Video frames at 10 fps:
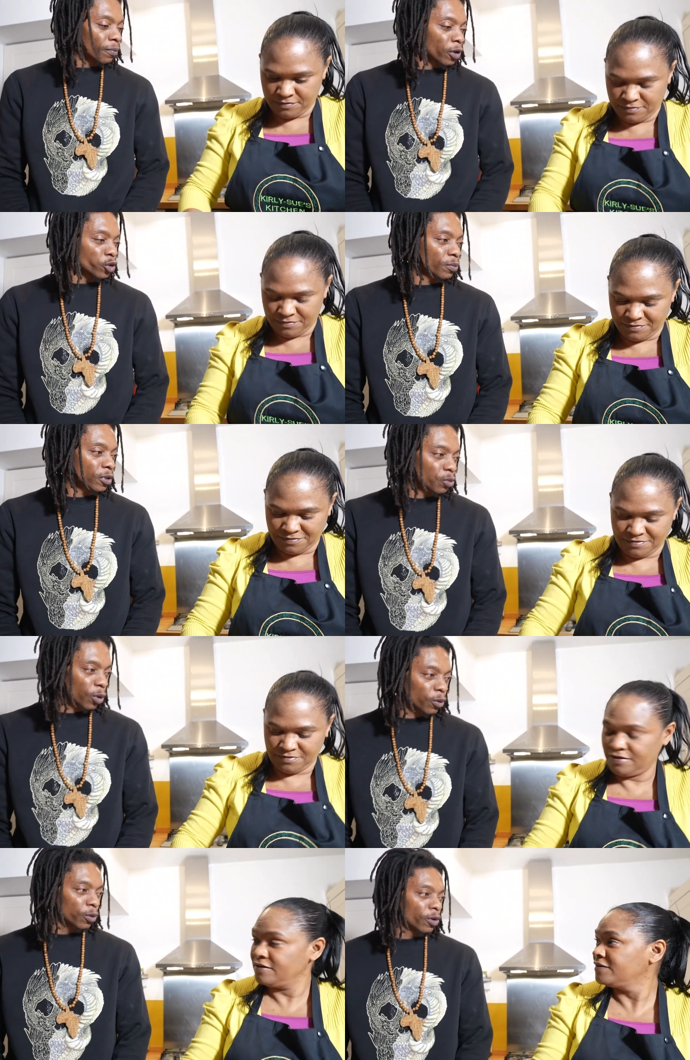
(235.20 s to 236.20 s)
Speaker 1: mushroom as
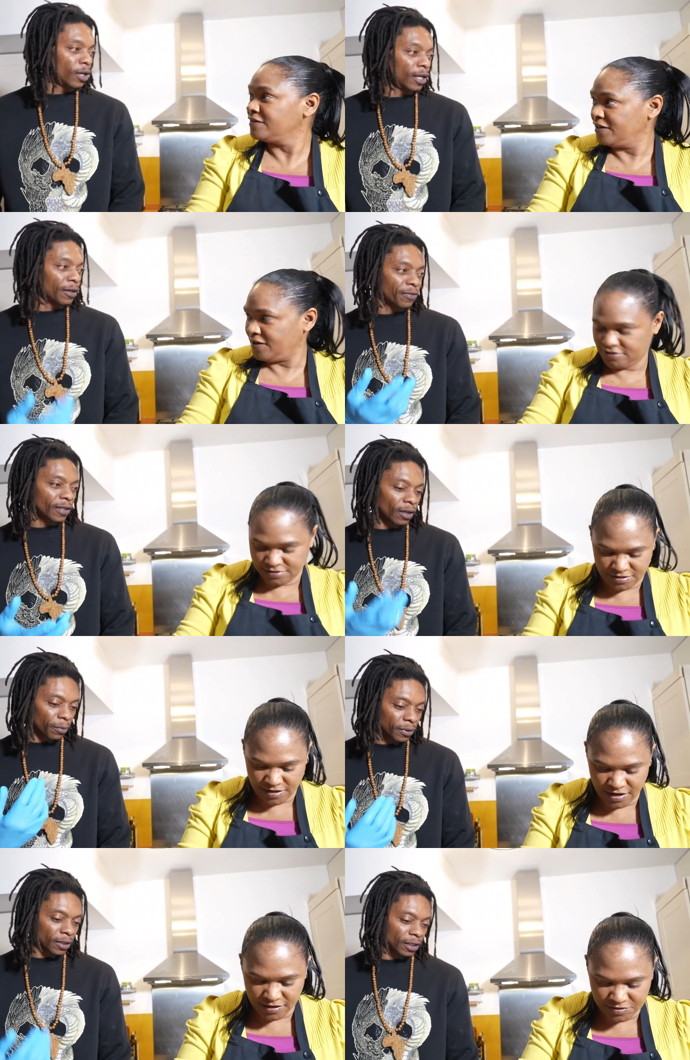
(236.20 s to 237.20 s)
well, yes, lifting up
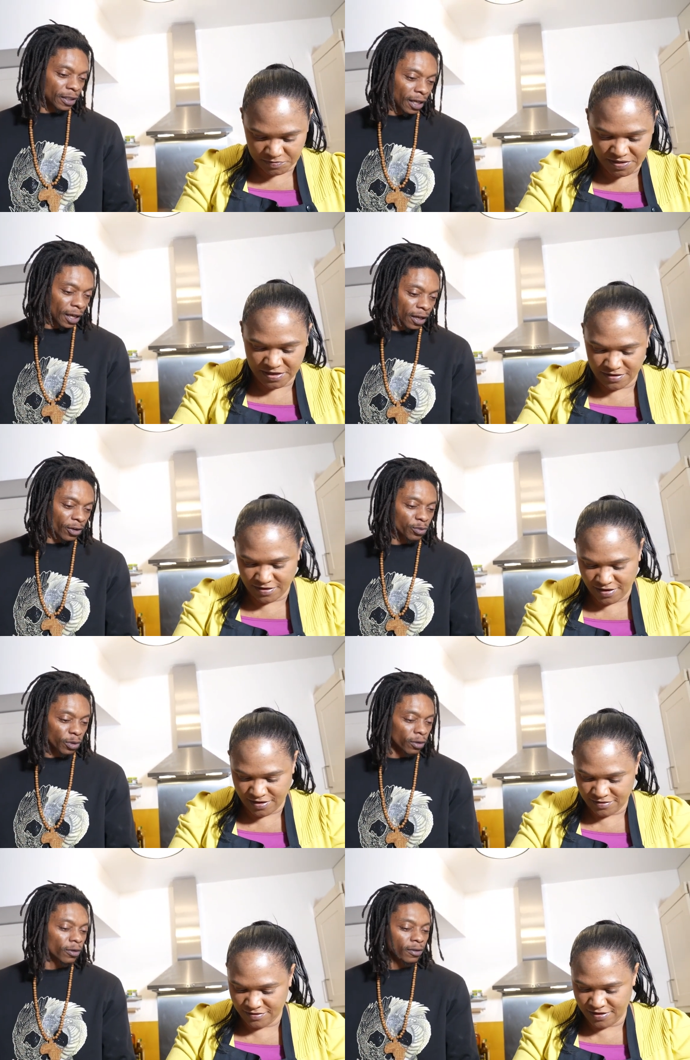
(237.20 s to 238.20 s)
into the bit, air yeah. as
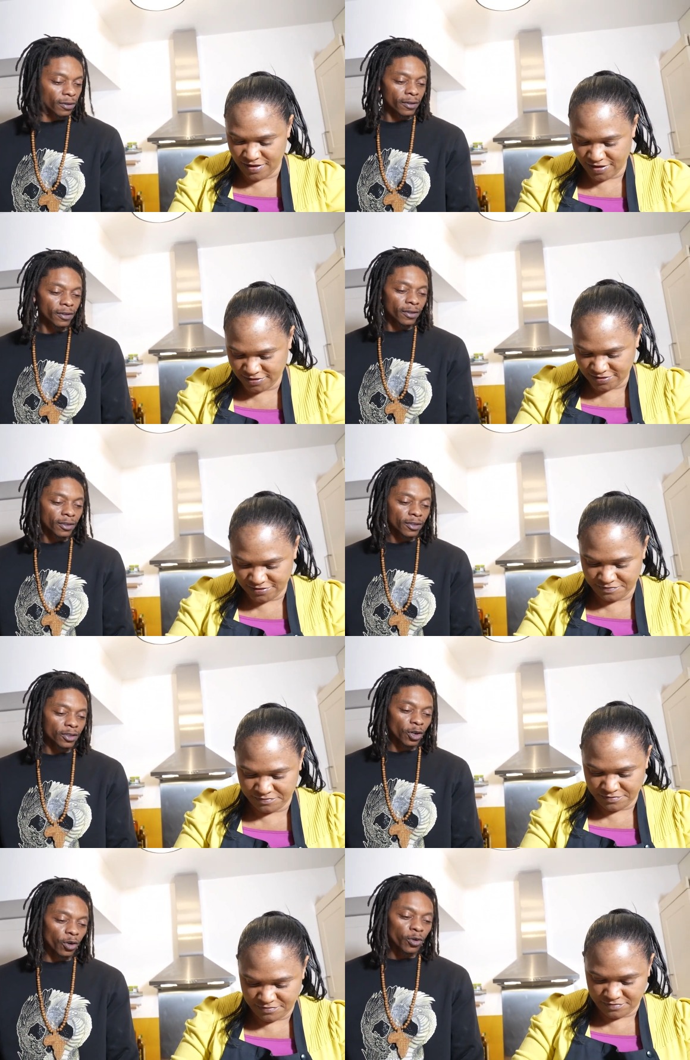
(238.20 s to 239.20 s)
well. Yes.
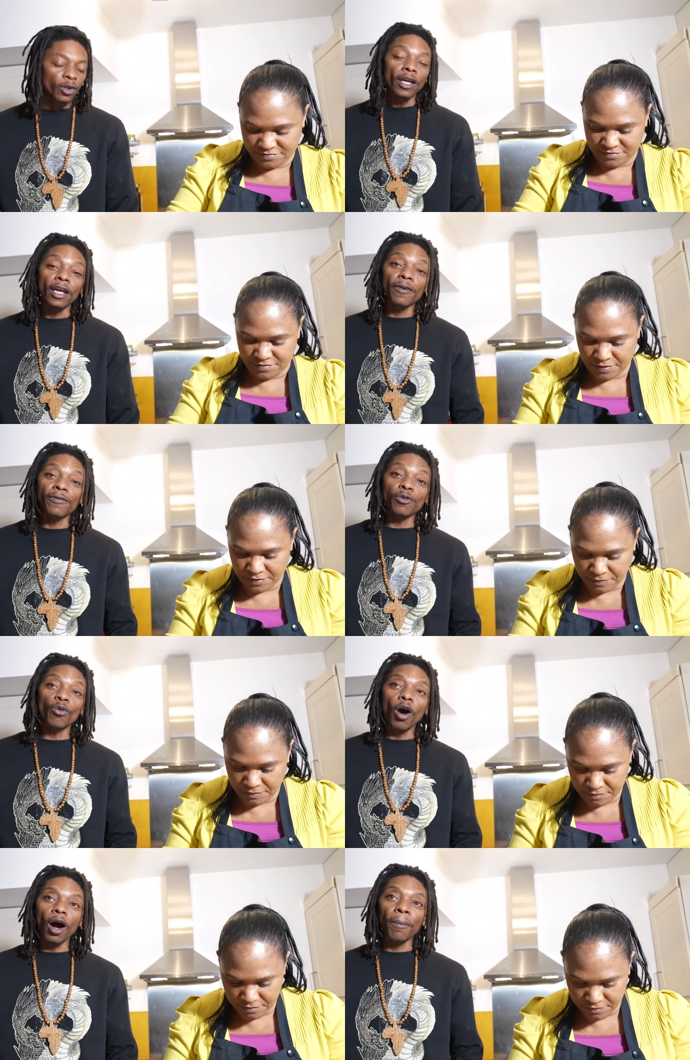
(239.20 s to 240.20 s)
So if
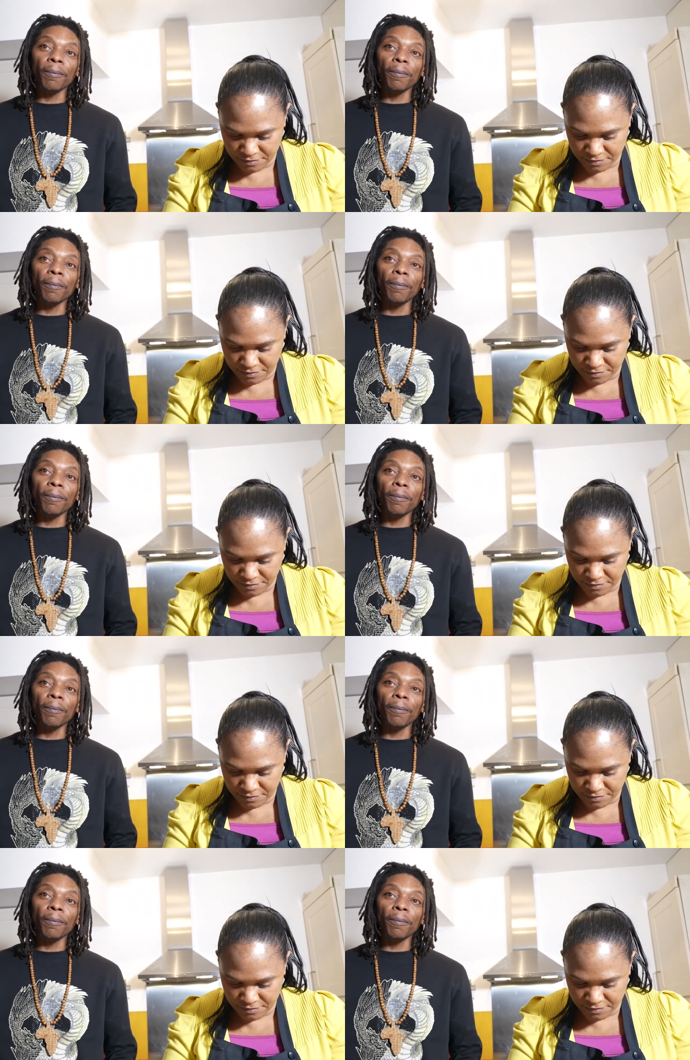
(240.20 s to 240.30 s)
you are a